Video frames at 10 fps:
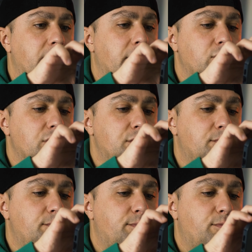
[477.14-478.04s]
and then you
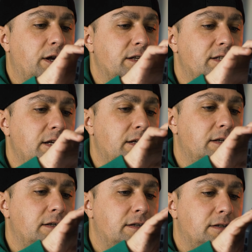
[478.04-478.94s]
just press it,
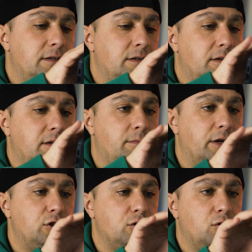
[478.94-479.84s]

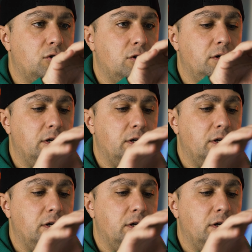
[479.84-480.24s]
make sure